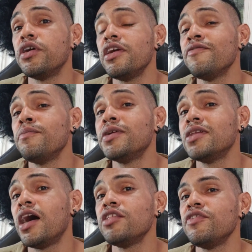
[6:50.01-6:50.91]
Even
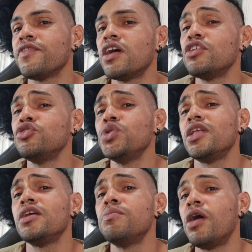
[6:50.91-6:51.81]
banana, you've got to do it
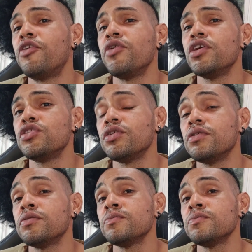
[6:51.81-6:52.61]
in moderation.